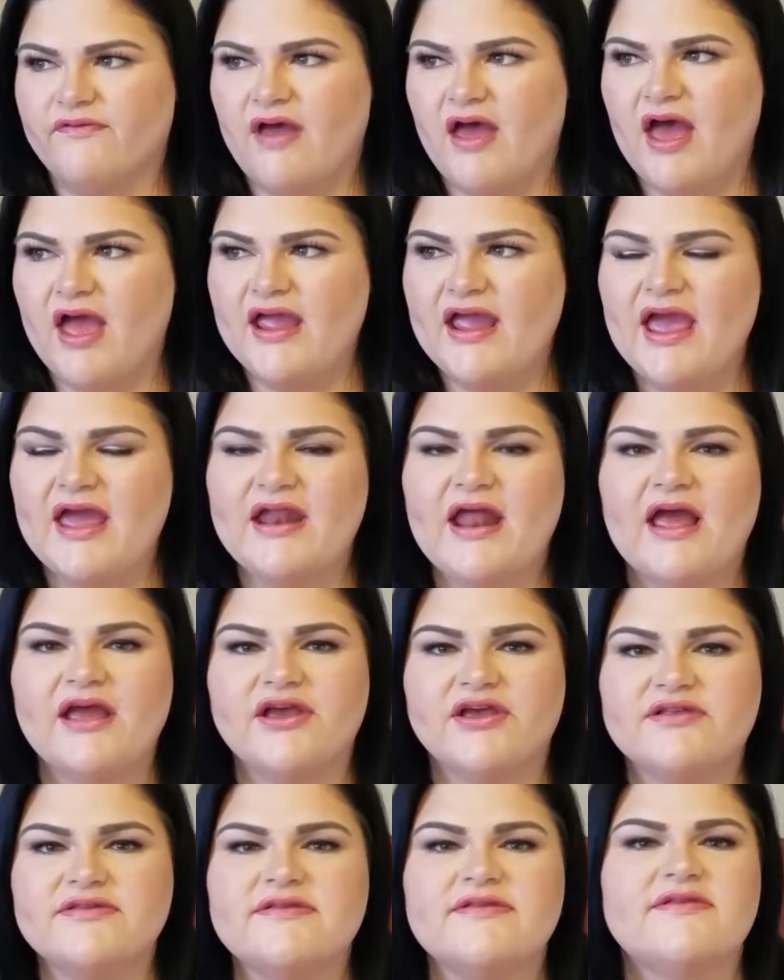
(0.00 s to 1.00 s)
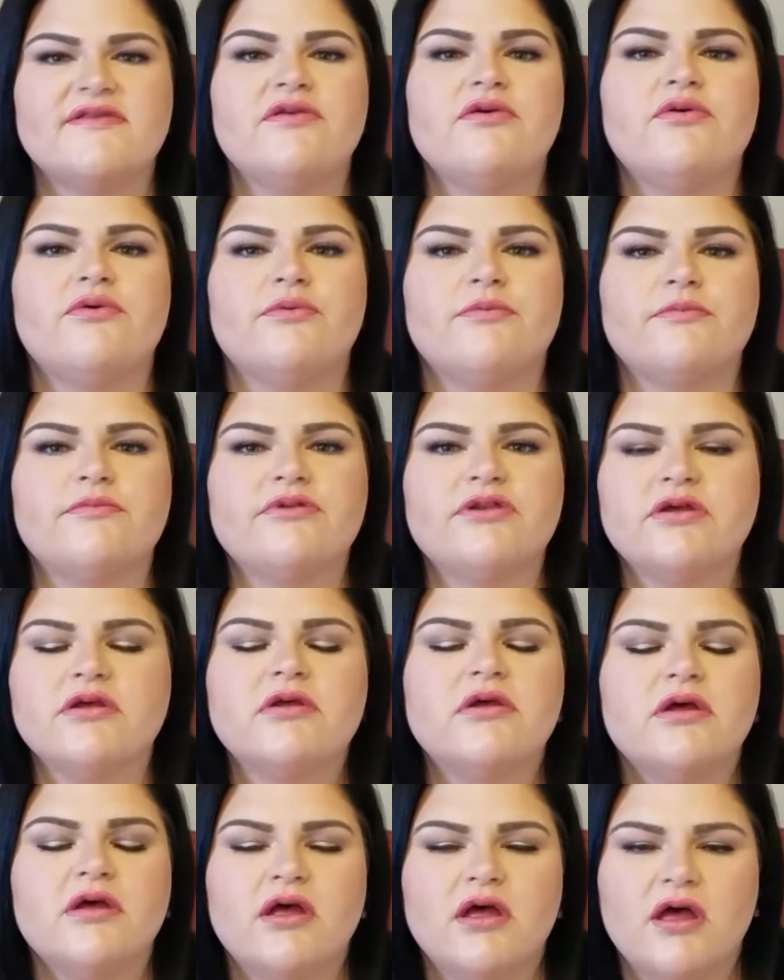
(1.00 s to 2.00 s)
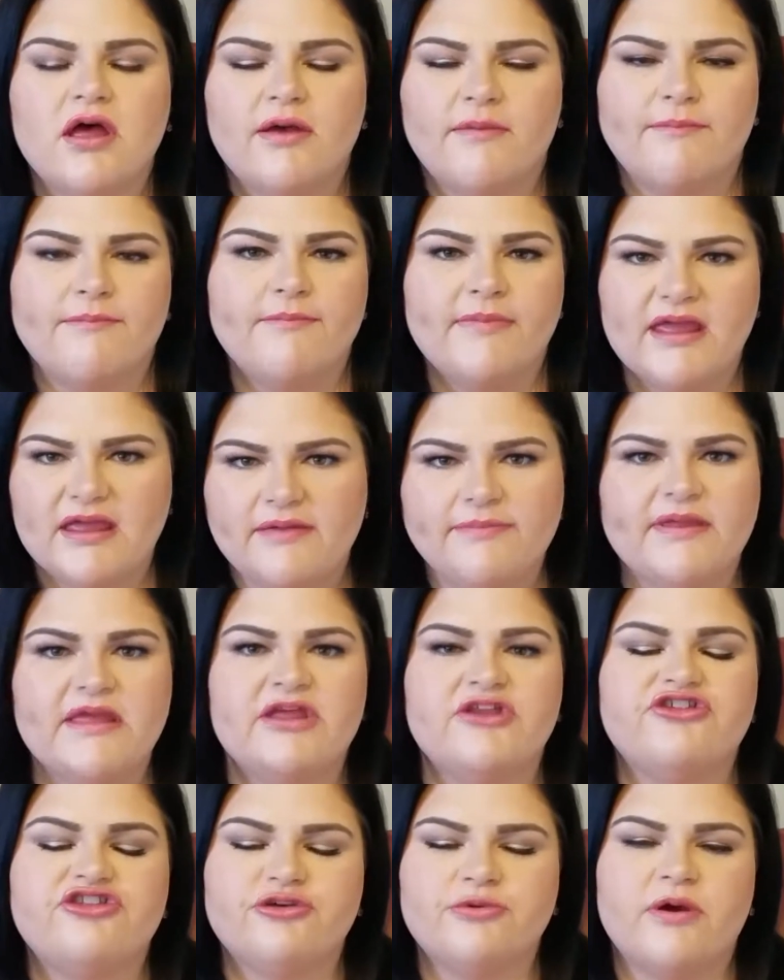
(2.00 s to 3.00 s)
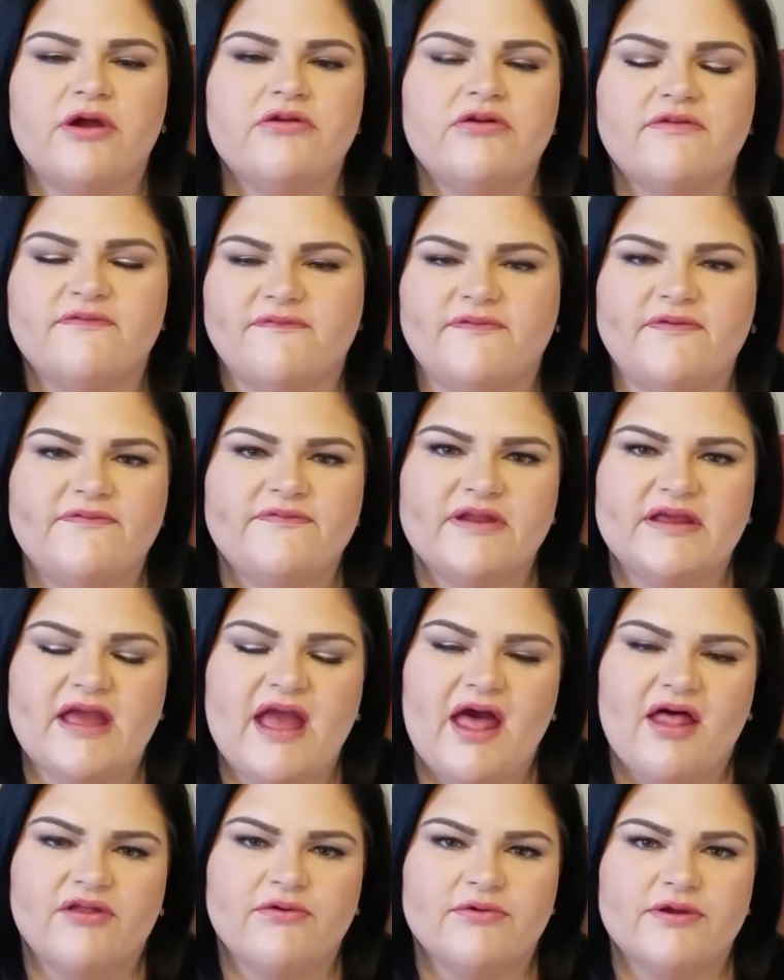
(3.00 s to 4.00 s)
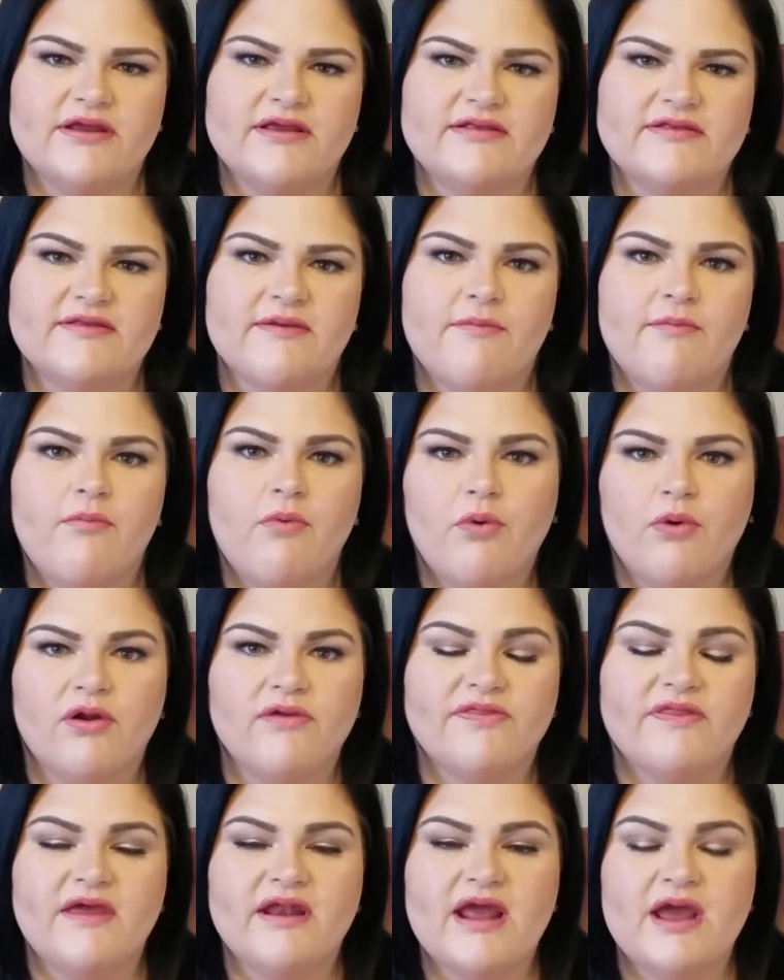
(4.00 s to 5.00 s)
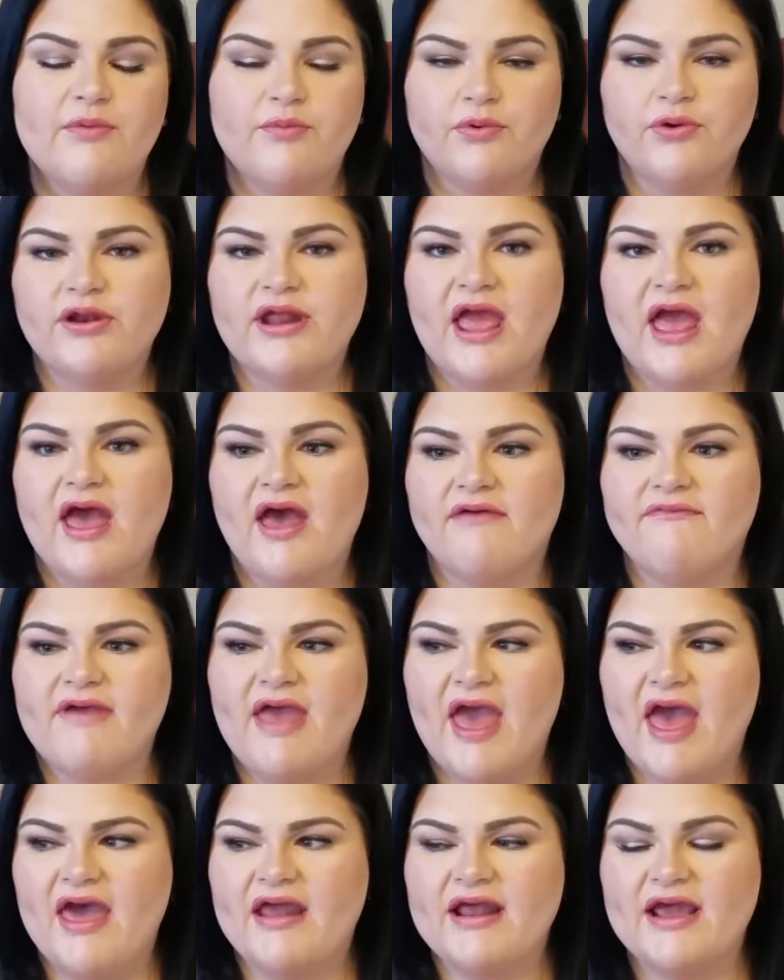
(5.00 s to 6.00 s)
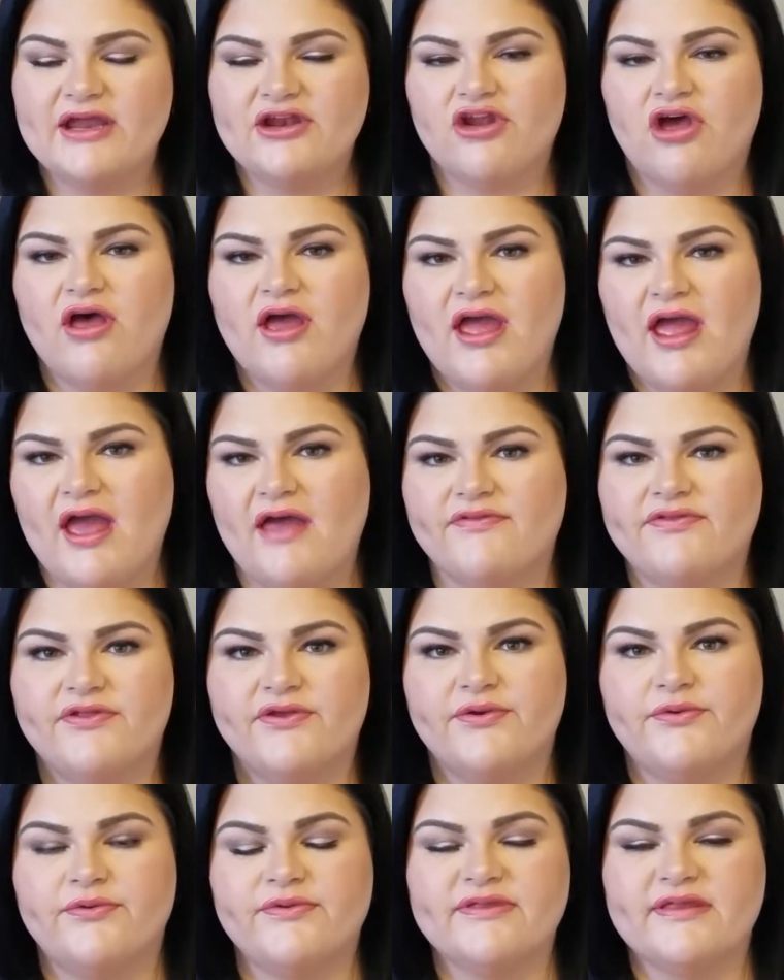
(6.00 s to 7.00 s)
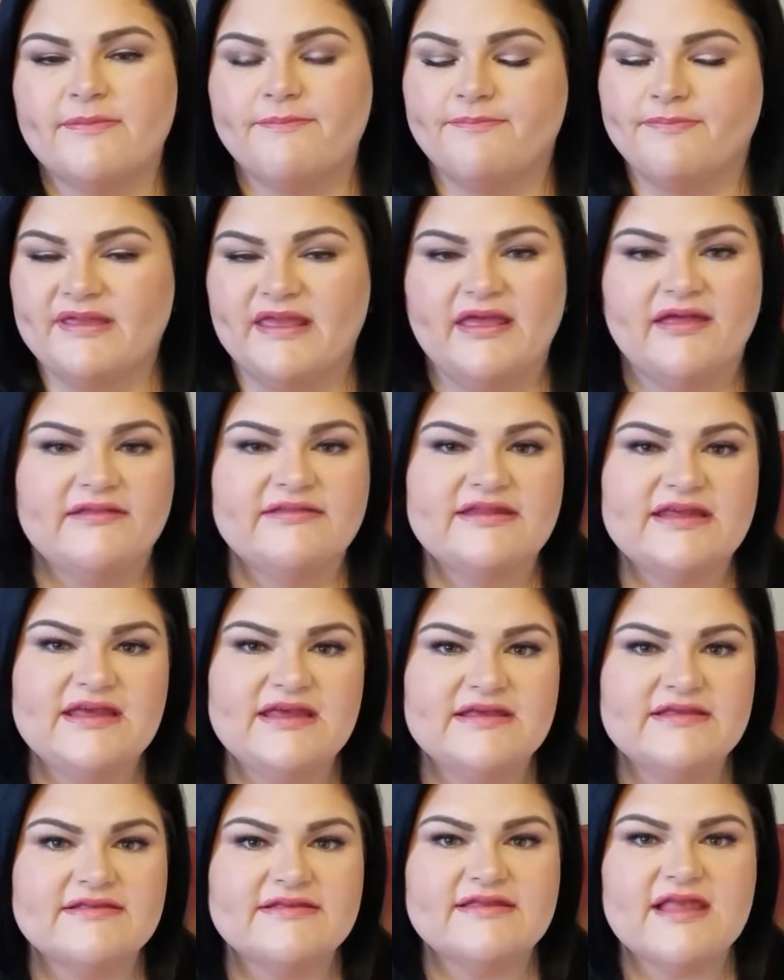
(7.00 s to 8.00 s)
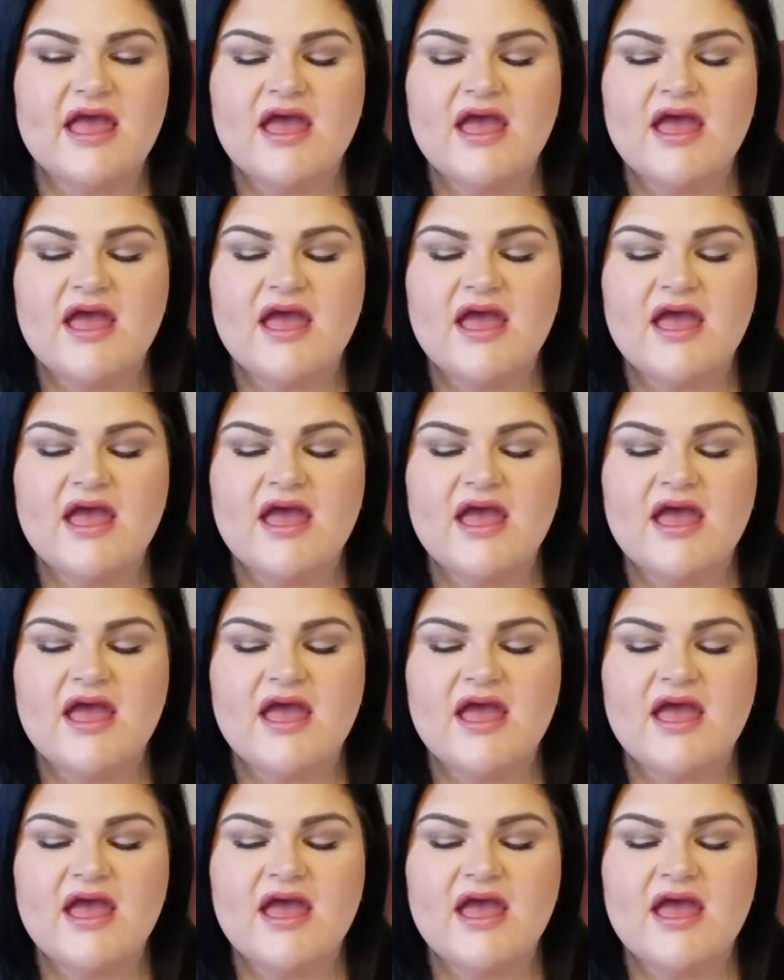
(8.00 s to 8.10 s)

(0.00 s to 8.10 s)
I consumed maybe 250 calories more than I would have had I not had those BLTs.